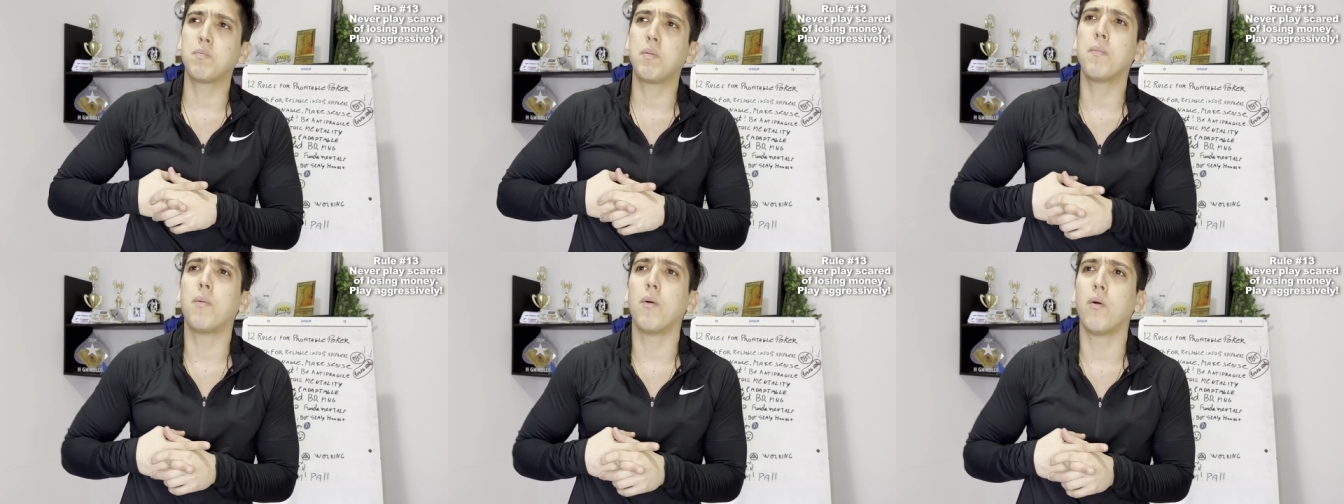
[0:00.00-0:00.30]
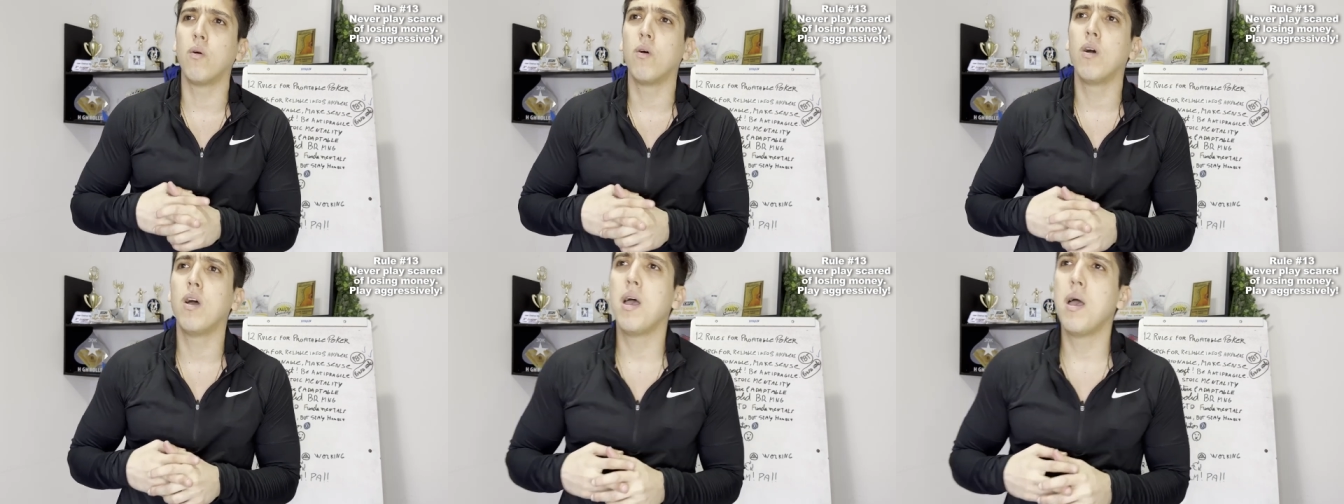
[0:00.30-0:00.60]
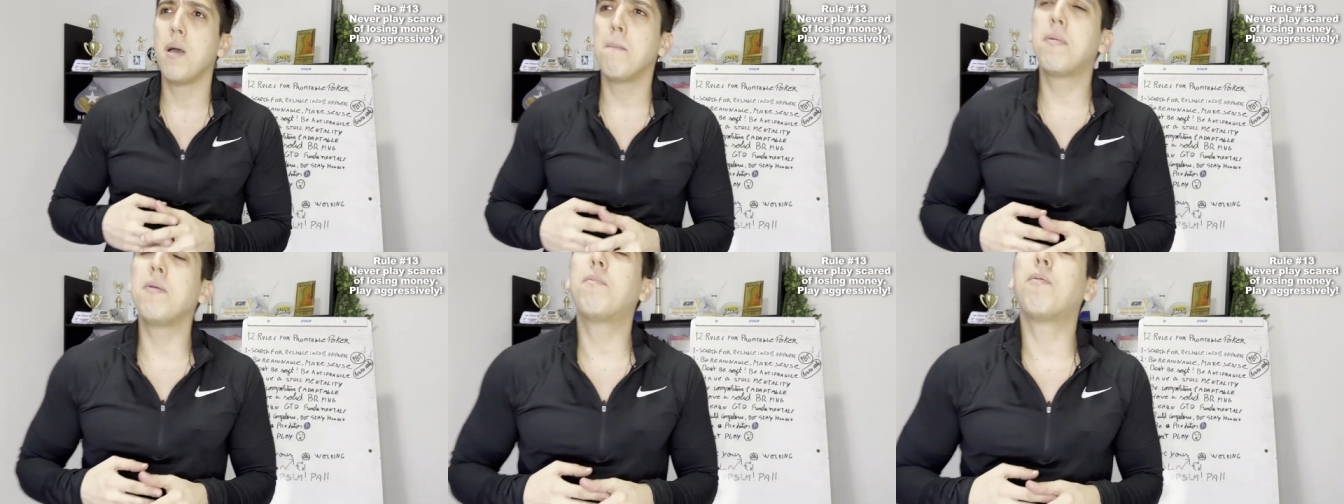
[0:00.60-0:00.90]
people
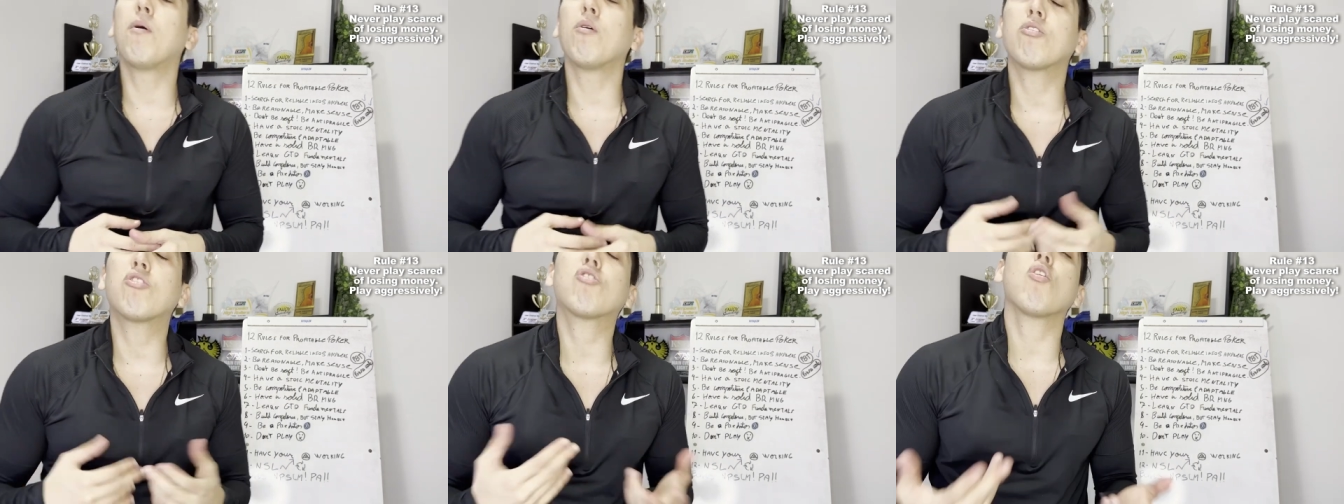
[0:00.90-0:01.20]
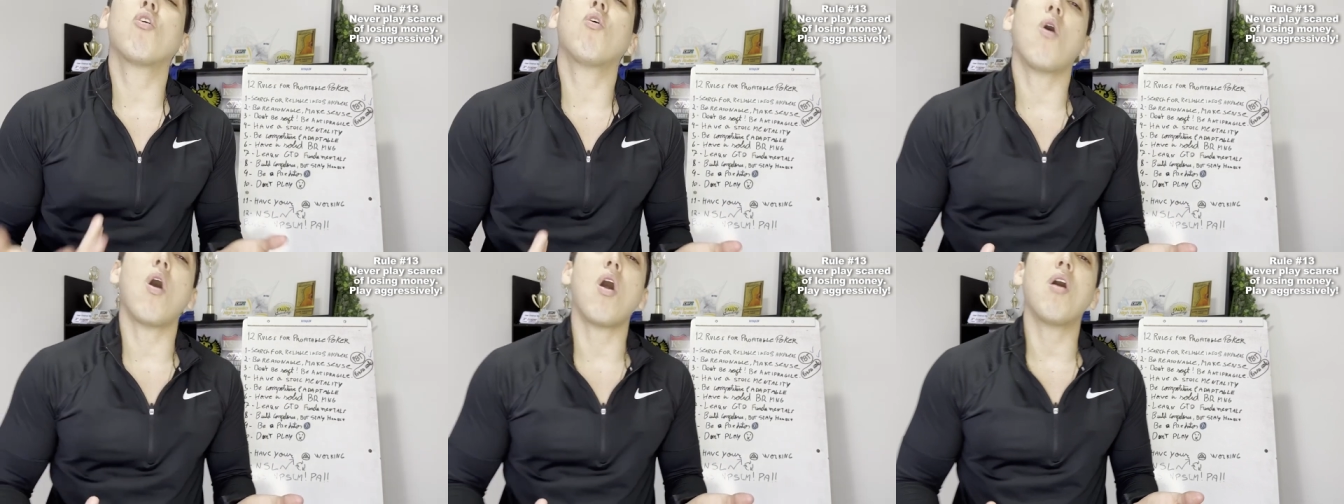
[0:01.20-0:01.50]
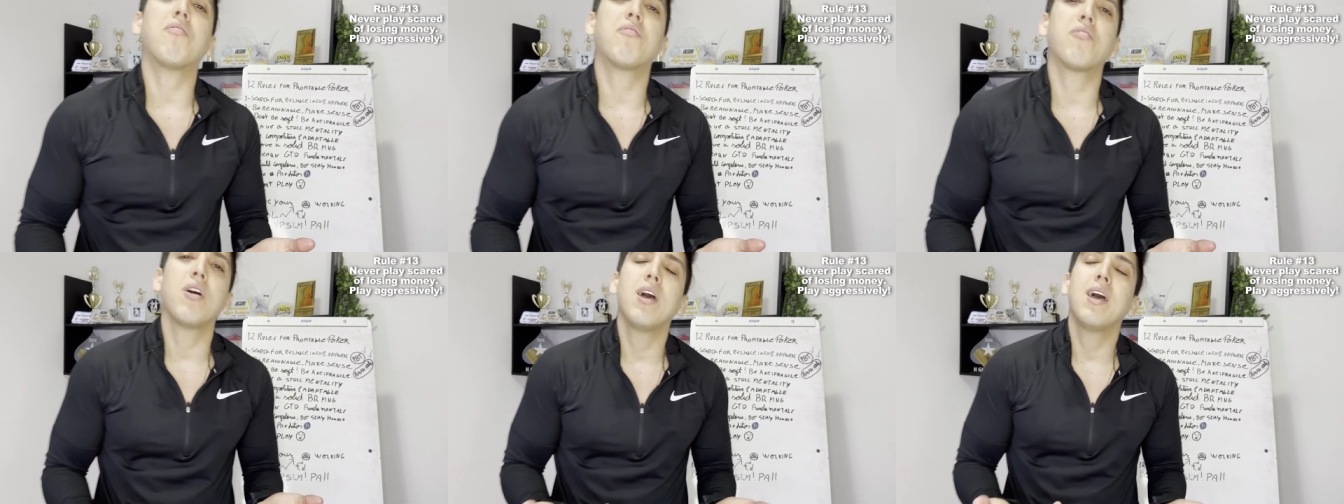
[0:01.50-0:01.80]
people show
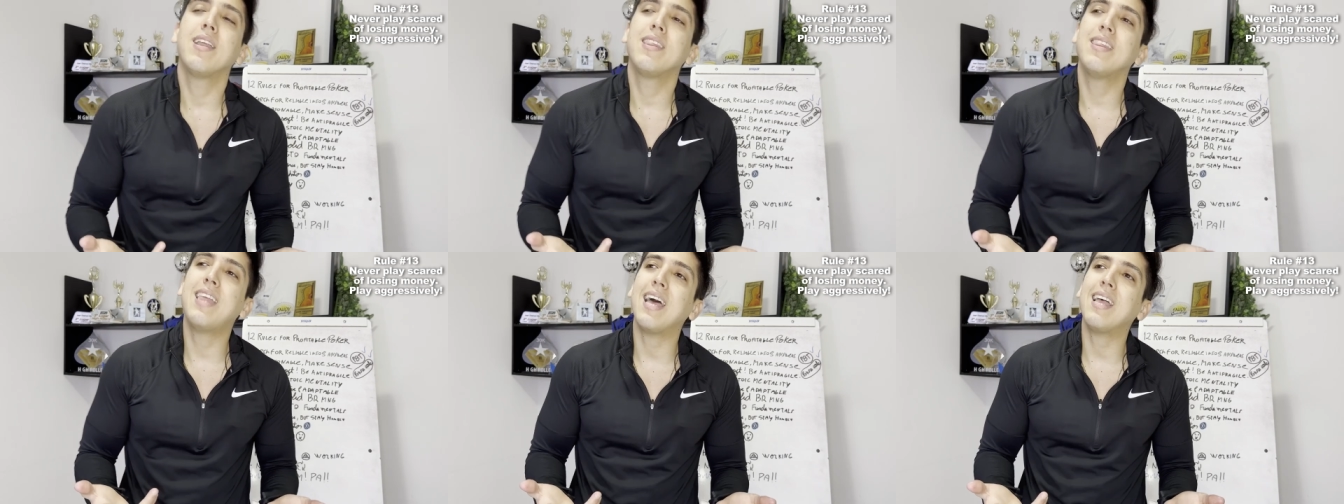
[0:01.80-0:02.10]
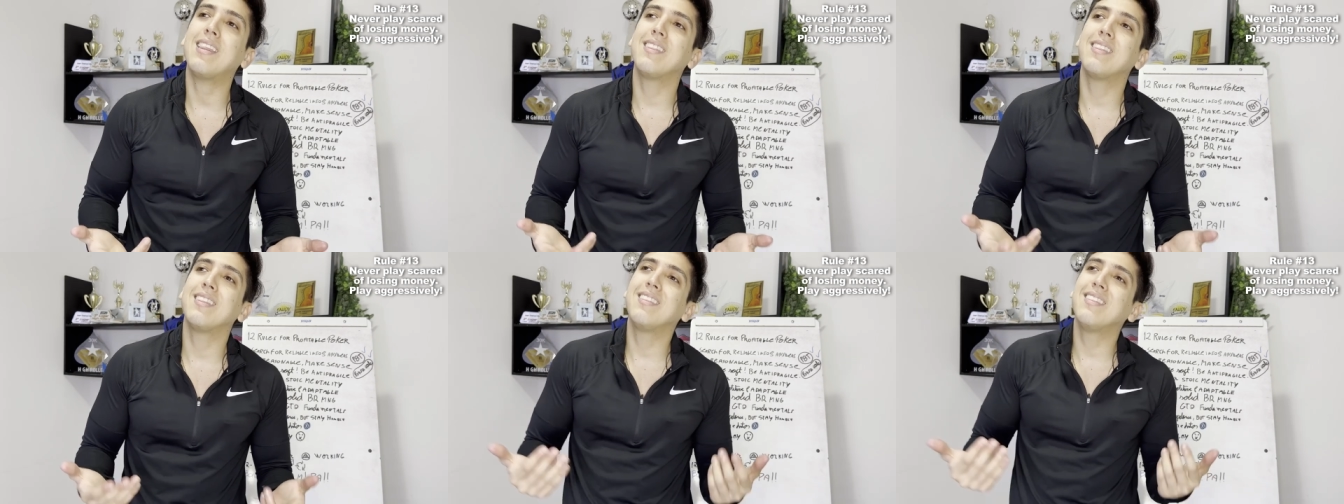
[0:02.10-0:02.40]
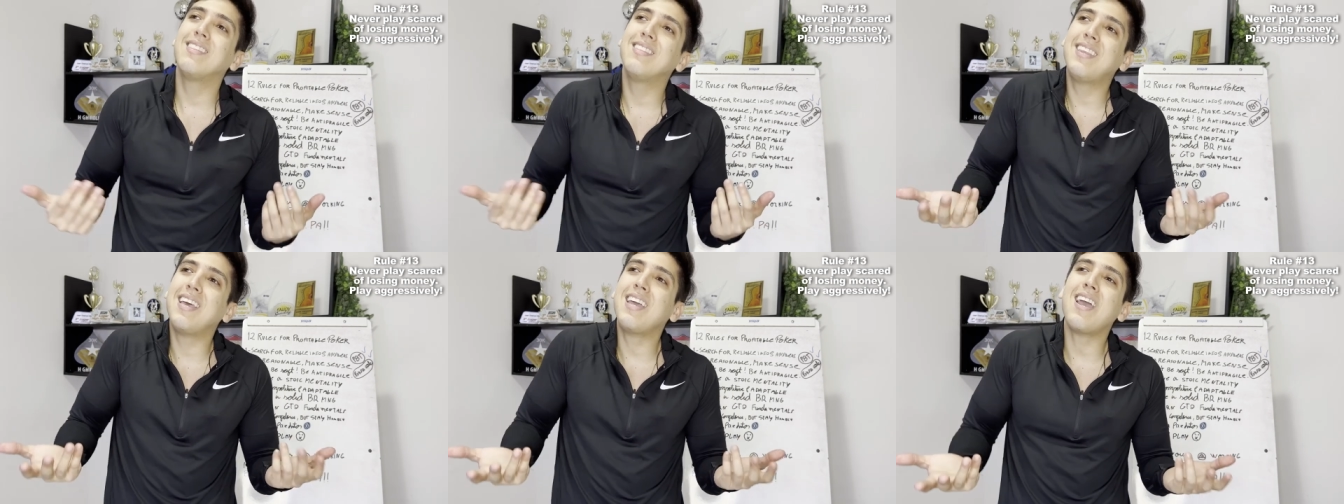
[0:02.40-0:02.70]
off that
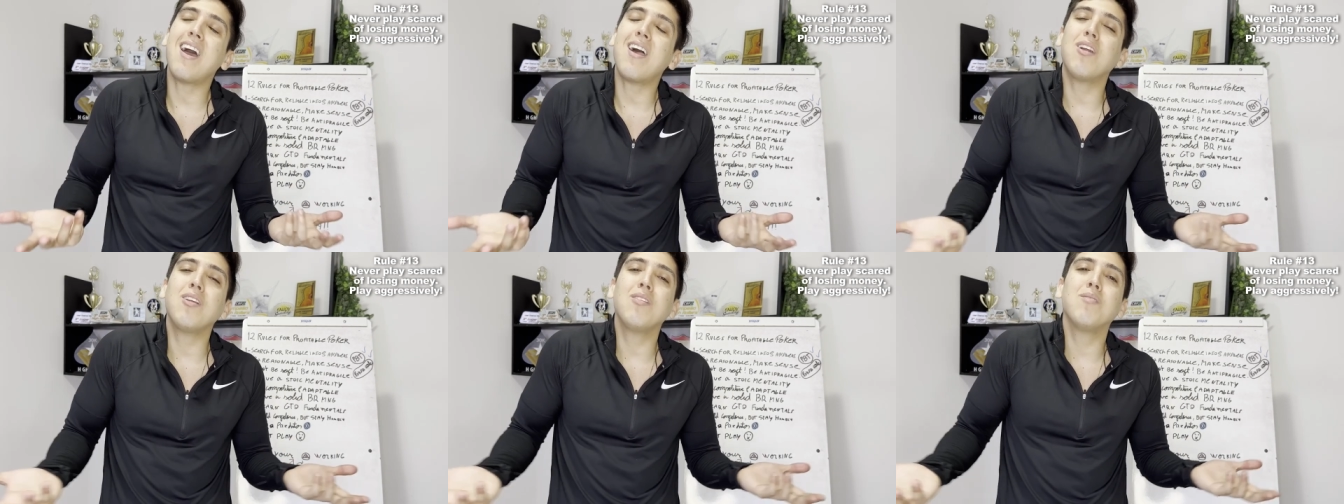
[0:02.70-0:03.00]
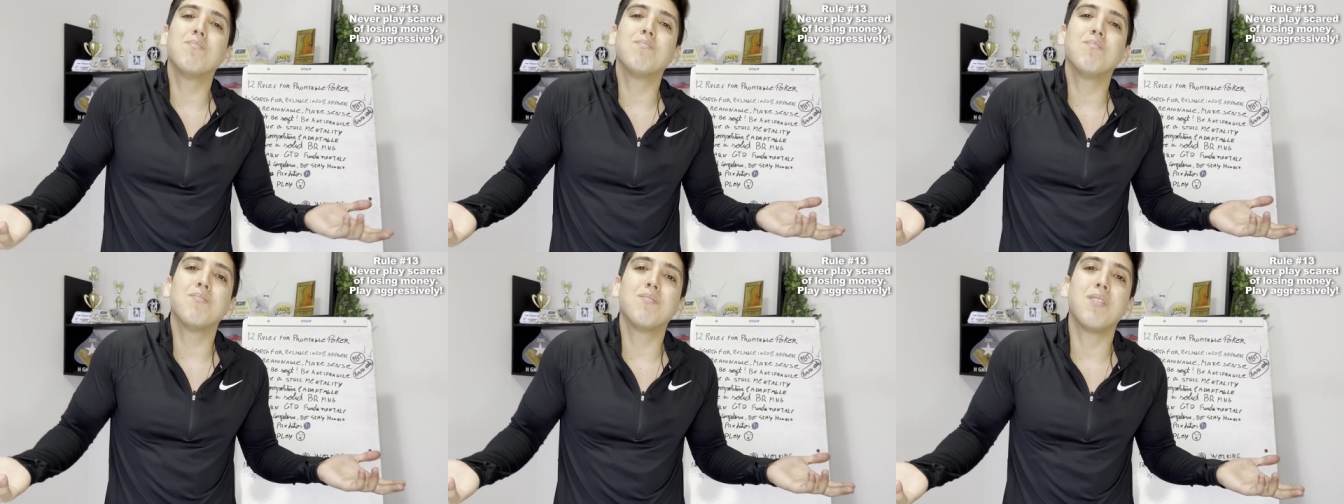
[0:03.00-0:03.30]
they are